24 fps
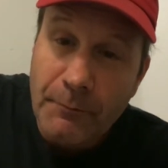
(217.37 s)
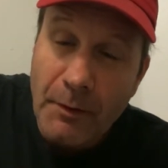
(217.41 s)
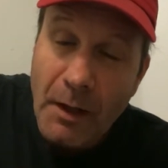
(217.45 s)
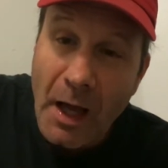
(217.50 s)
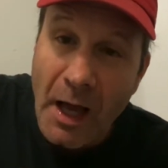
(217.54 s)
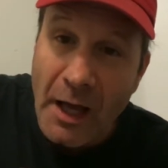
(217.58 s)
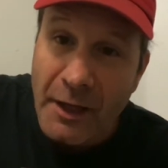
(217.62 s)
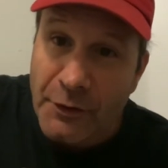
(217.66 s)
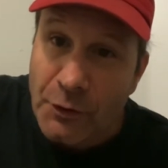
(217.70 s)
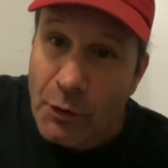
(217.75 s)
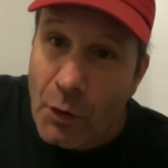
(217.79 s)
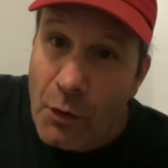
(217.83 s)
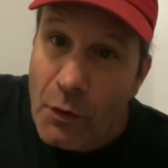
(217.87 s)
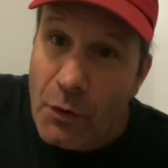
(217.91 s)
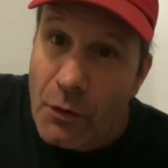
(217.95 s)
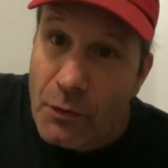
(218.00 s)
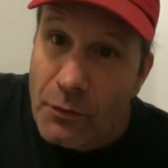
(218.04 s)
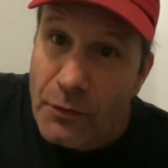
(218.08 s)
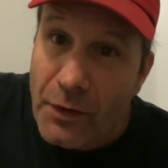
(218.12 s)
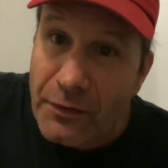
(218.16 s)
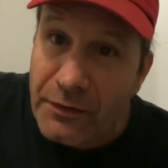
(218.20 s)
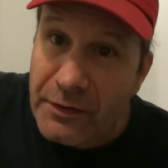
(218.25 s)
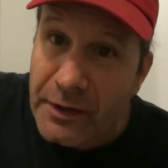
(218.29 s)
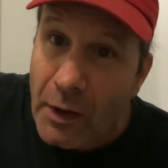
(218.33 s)
I know
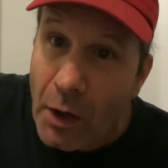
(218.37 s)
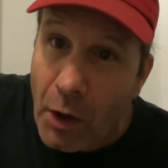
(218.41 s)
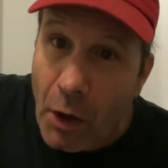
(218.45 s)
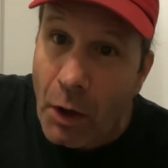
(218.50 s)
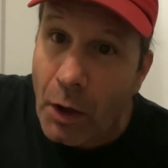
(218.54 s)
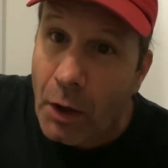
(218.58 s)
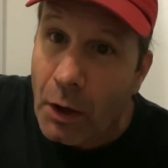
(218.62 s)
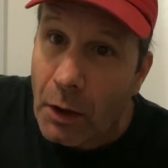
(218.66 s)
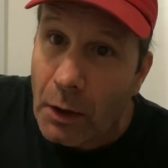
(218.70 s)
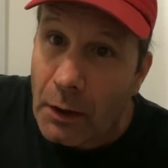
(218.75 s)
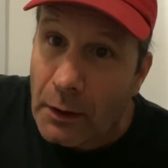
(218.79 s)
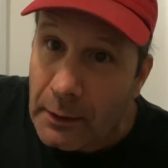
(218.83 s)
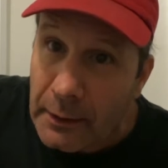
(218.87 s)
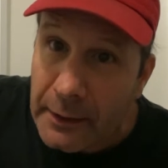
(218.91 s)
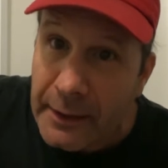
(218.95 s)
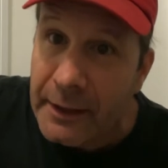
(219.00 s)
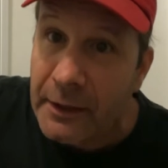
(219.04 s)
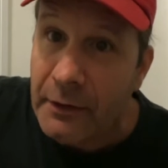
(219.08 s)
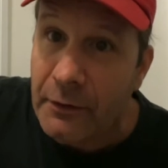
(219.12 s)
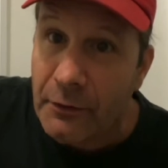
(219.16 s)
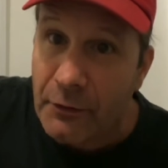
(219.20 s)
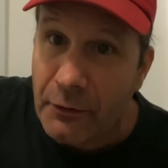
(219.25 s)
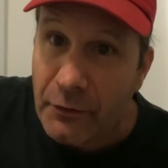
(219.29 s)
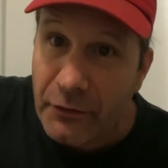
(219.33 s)
that the art
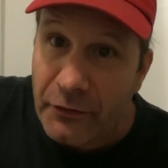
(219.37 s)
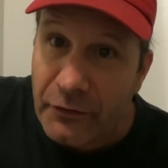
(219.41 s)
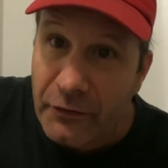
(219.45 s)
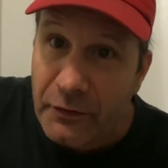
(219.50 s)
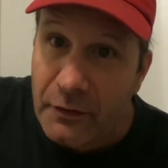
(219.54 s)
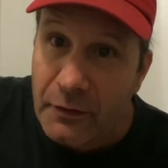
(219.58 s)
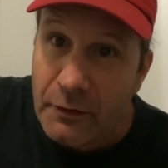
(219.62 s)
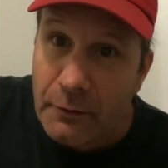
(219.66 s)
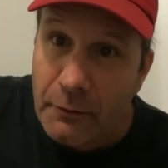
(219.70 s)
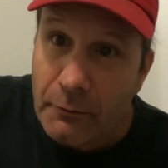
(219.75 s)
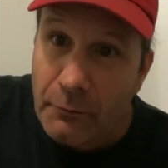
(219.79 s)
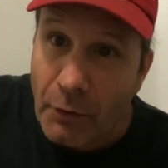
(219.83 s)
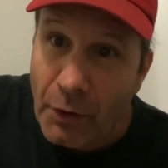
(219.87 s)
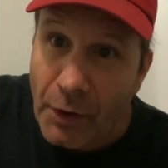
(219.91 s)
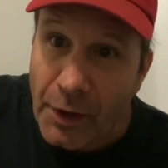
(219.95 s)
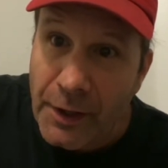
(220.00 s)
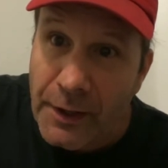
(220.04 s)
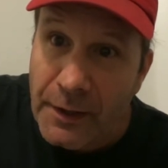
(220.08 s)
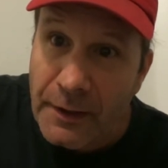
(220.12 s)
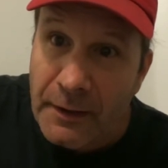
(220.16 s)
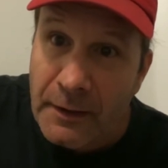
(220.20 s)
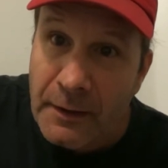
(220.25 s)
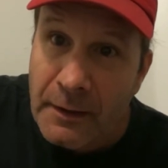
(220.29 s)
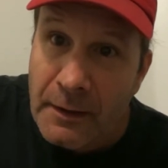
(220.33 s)
lingers,
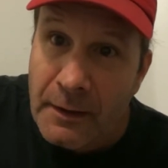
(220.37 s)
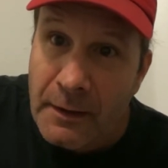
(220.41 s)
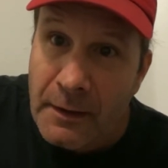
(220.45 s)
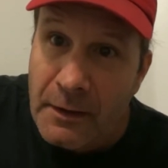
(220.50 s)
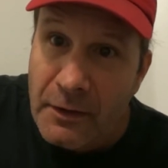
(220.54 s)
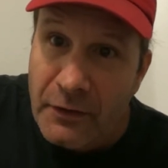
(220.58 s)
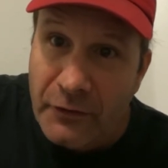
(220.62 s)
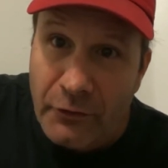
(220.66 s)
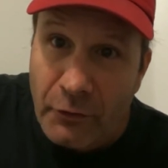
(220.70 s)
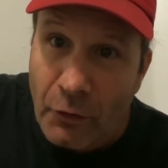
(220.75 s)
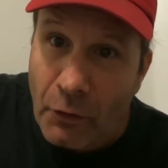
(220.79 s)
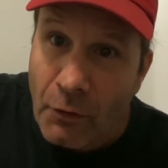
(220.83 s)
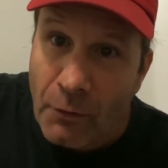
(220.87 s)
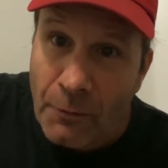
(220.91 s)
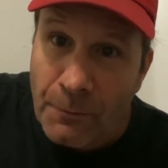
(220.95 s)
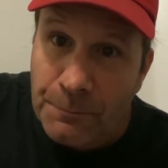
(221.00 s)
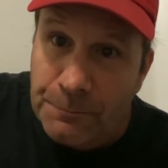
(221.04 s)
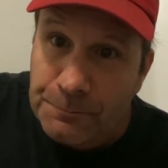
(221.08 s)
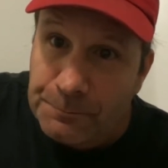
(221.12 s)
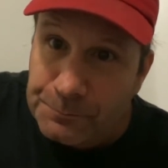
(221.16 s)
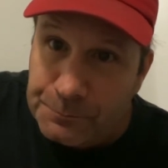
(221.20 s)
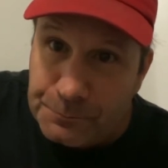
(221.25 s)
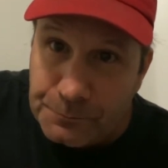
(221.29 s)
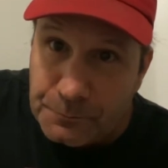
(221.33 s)
right? So
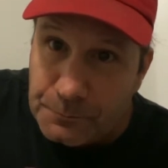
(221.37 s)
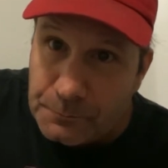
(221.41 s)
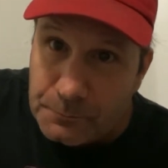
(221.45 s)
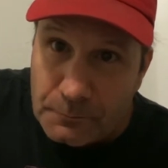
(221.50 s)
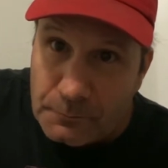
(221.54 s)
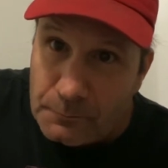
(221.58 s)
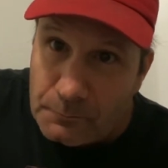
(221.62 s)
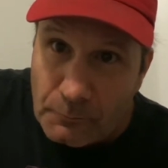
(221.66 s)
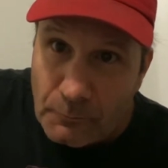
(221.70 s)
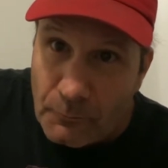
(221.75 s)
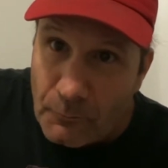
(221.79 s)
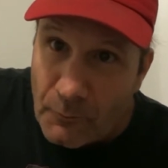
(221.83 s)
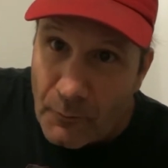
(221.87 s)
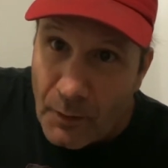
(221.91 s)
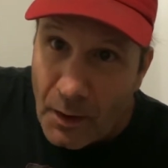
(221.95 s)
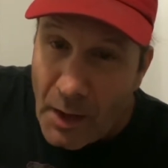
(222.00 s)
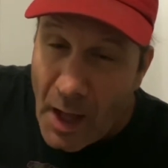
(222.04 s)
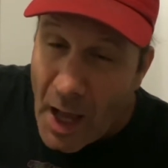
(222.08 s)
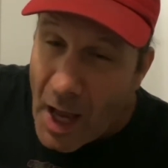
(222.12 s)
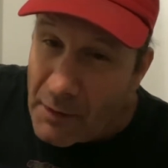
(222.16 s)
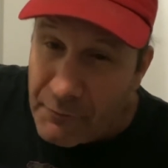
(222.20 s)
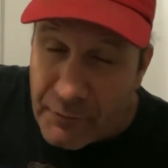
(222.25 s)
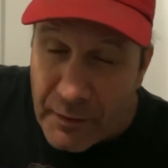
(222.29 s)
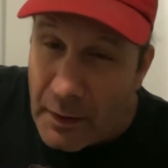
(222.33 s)

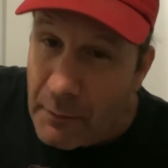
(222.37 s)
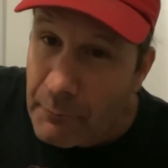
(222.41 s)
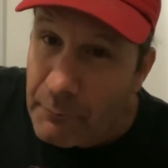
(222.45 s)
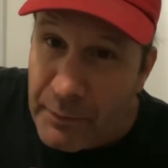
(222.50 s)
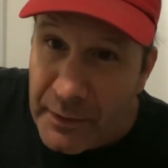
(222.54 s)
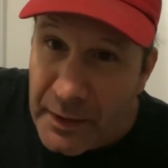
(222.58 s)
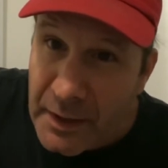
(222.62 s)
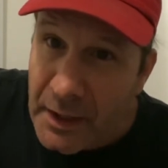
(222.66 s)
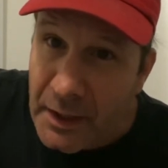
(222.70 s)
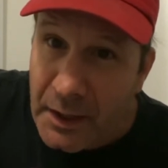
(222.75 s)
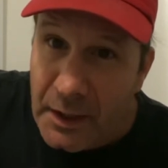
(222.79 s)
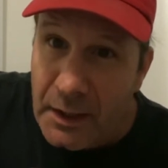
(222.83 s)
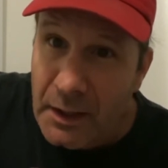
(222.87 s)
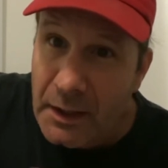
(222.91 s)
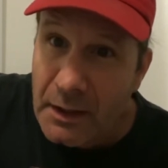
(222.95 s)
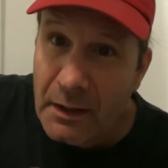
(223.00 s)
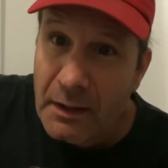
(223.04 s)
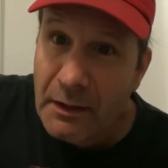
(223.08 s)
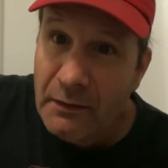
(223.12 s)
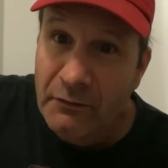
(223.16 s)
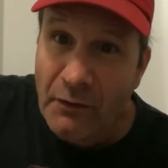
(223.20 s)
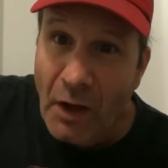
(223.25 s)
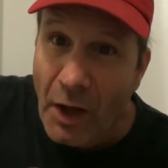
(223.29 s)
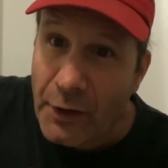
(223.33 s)
having a big
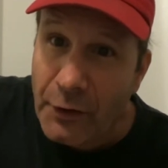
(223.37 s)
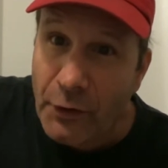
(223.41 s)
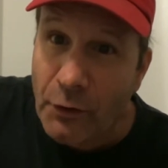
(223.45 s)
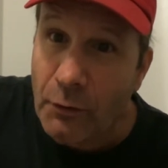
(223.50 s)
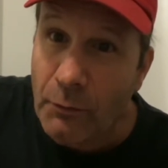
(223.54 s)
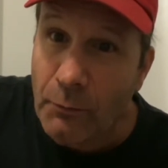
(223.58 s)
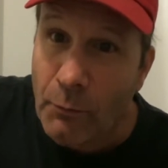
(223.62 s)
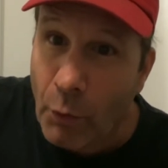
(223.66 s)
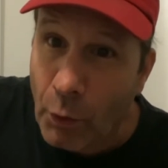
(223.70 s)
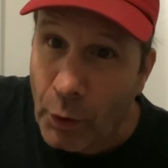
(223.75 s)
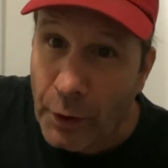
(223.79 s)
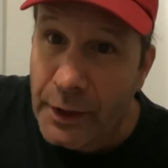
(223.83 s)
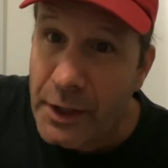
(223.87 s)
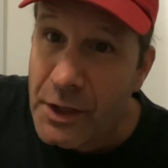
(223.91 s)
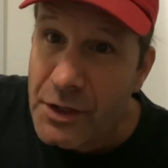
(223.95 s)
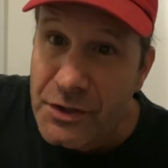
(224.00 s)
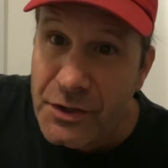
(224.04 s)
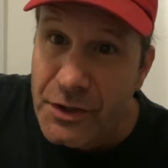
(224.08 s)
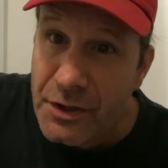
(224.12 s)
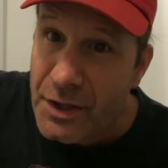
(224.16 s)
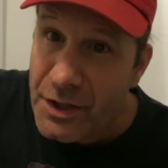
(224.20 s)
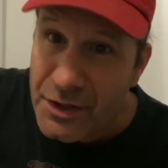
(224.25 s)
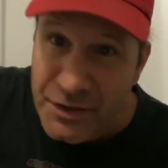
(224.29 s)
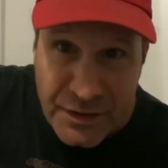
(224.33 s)
title mortgage
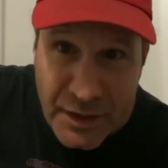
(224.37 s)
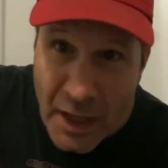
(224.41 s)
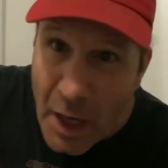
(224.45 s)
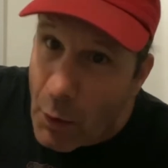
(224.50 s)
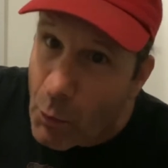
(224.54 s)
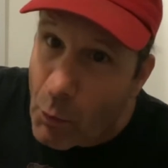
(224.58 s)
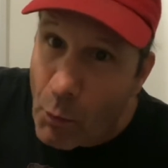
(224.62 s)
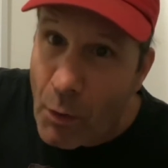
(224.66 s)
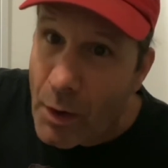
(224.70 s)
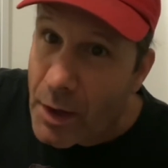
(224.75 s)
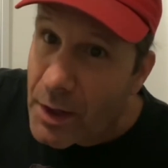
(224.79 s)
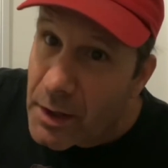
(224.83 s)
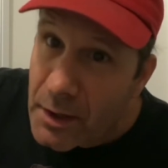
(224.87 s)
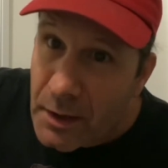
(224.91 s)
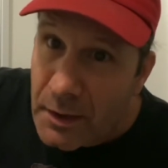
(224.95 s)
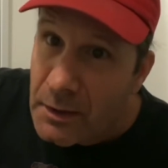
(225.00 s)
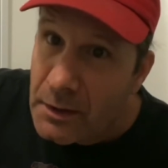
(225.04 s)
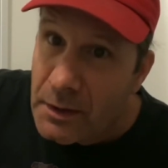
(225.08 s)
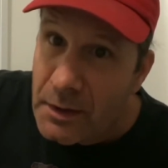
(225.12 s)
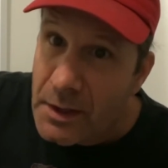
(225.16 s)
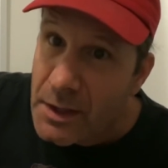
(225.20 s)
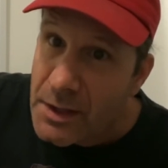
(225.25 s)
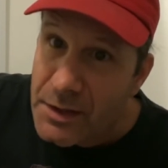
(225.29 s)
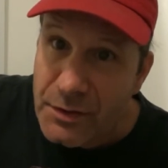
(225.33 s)
is not what
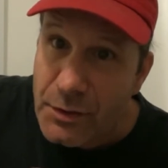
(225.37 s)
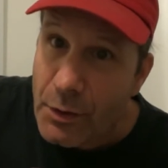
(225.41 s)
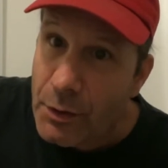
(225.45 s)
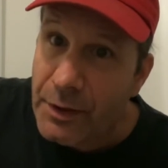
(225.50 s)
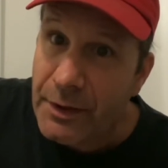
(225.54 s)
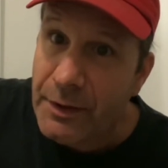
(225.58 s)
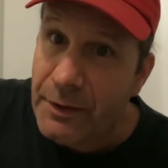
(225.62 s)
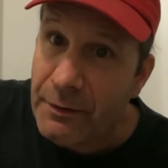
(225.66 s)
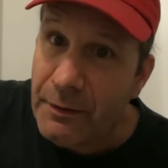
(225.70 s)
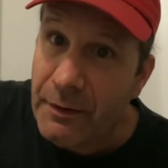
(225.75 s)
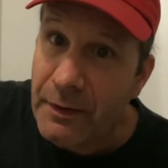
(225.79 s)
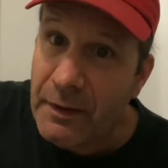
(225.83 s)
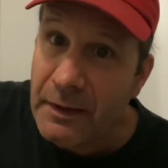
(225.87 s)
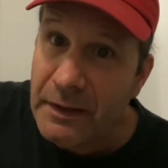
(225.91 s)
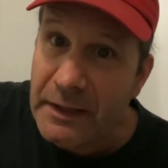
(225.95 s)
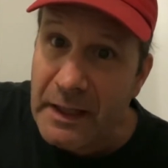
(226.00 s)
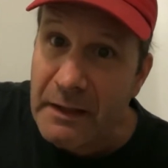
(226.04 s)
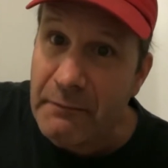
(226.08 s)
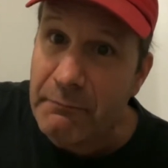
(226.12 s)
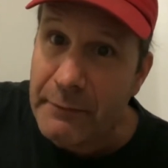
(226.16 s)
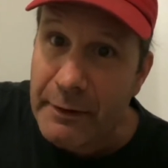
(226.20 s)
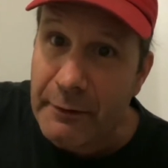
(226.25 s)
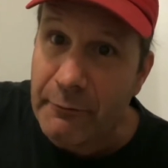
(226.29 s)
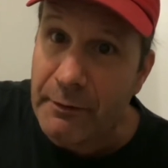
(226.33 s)
is going to
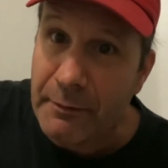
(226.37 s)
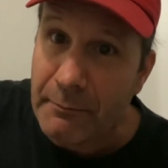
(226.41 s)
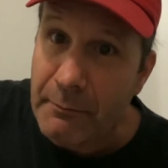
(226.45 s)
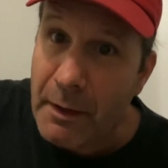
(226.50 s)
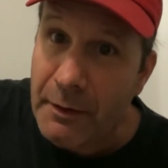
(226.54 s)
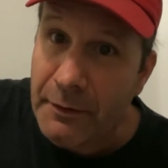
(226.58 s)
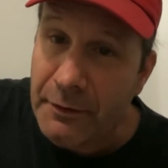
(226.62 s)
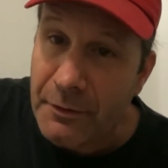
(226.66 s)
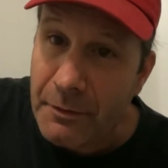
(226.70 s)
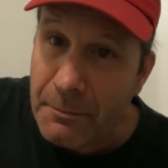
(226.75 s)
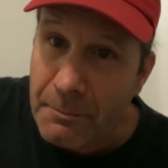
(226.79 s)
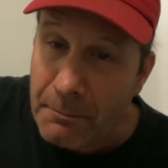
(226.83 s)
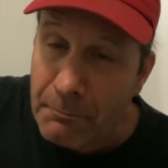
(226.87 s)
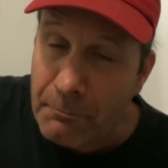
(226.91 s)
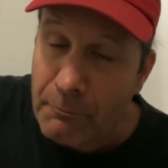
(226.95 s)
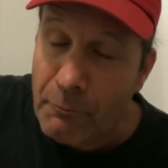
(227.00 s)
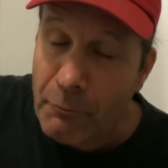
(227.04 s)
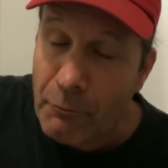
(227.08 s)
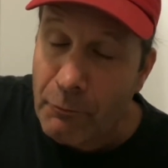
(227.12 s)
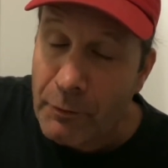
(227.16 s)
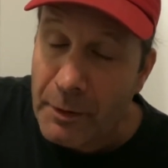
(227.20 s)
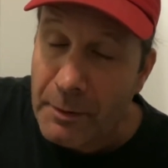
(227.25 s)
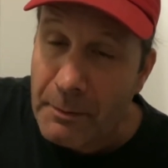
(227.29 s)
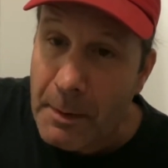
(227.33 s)
keep me
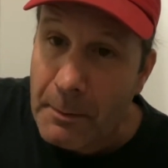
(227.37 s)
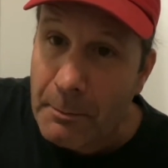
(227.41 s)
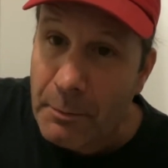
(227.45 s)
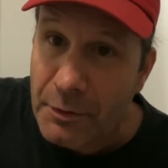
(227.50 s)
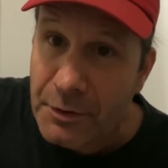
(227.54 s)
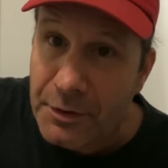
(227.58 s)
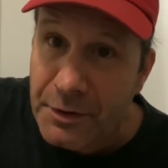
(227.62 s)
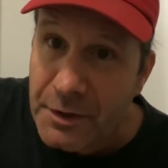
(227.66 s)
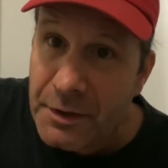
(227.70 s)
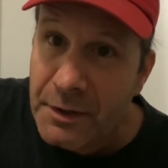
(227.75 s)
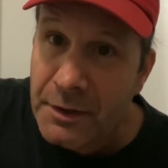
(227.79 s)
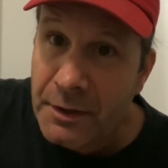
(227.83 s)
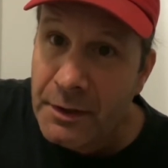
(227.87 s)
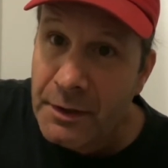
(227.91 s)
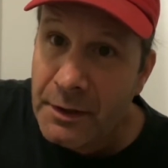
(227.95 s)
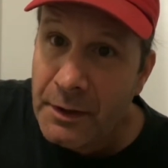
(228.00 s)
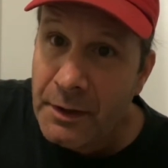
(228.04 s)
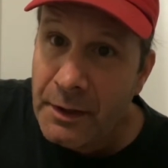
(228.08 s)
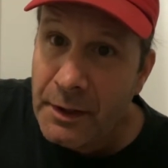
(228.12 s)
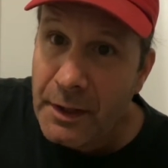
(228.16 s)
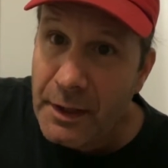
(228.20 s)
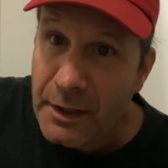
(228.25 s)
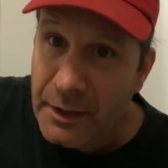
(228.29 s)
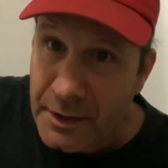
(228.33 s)
remembered
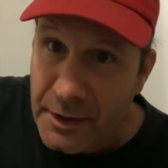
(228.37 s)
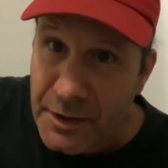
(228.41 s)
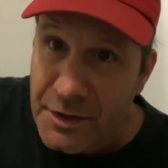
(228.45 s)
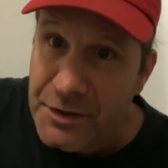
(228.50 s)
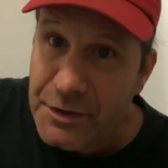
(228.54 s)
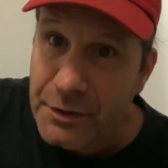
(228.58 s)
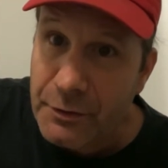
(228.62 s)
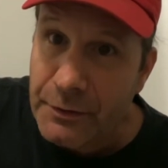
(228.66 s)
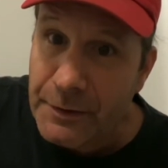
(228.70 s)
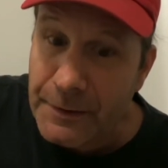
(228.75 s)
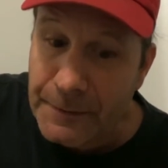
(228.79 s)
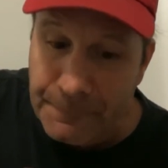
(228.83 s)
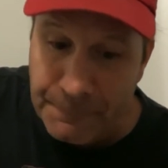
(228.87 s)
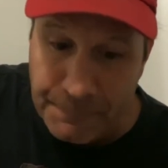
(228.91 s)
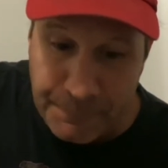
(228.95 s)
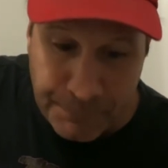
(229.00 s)
in history.